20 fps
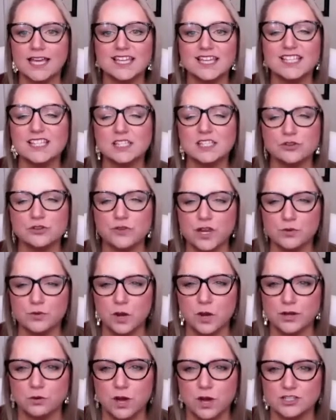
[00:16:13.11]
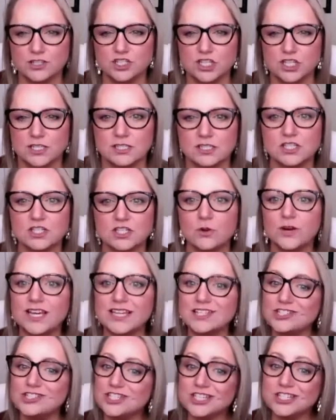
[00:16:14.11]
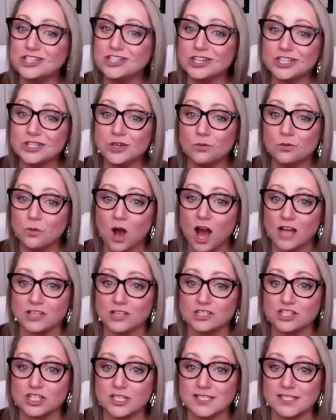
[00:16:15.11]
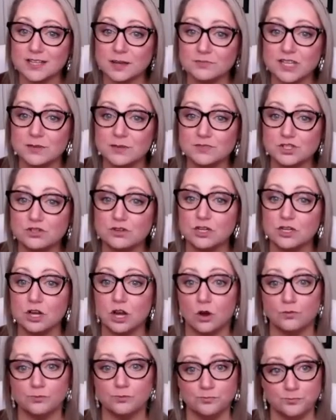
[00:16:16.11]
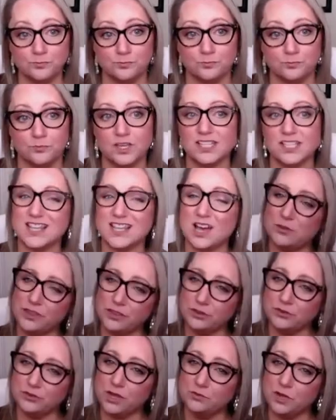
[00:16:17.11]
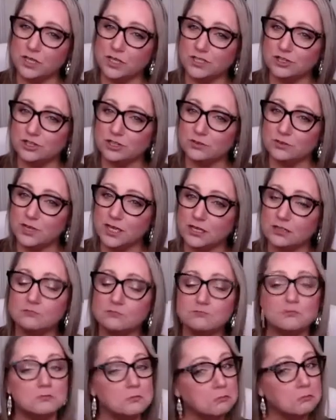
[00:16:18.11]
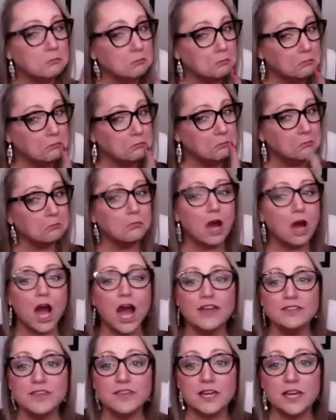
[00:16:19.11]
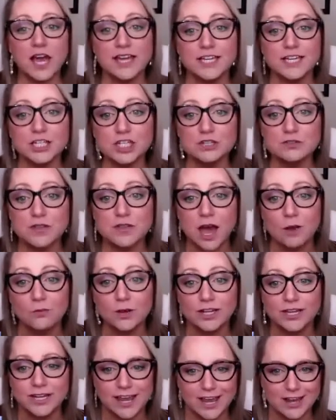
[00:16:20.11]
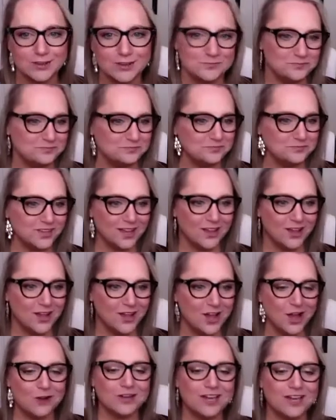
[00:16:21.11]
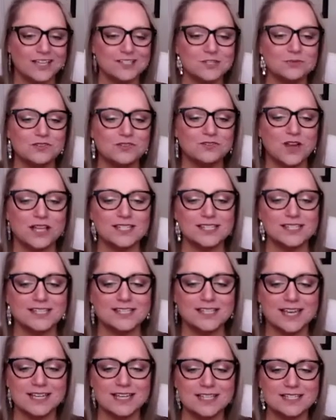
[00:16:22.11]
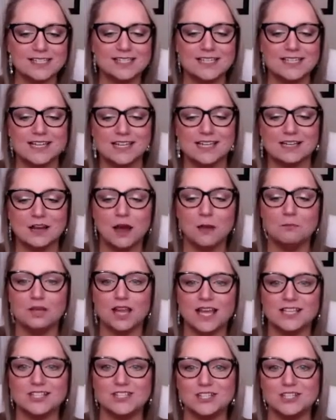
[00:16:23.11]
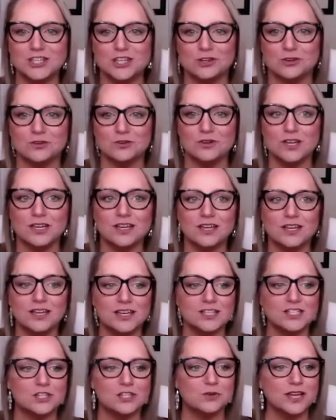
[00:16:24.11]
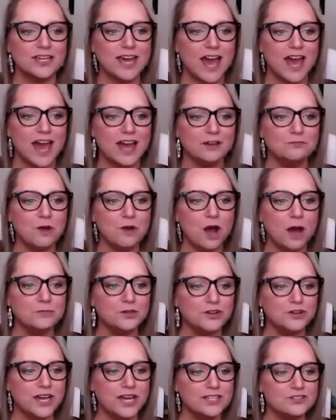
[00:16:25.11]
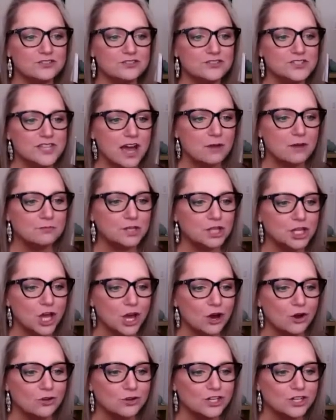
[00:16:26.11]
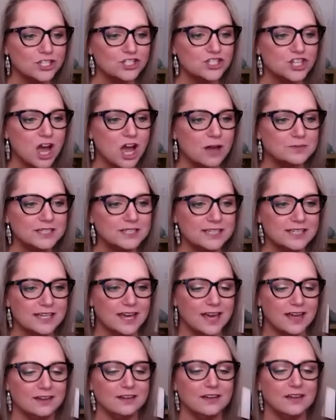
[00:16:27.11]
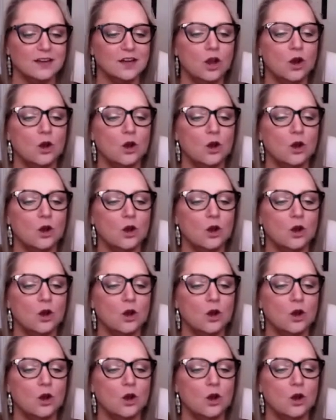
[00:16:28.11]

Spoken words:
this is a grade 1 question. So it's just good to watch. Sometimes you can go, is that what the grade 1s are doing? I think I can do that one day. Okay, so we've got 16 plus 2. So again, pop your answers down below. Good job, Kian.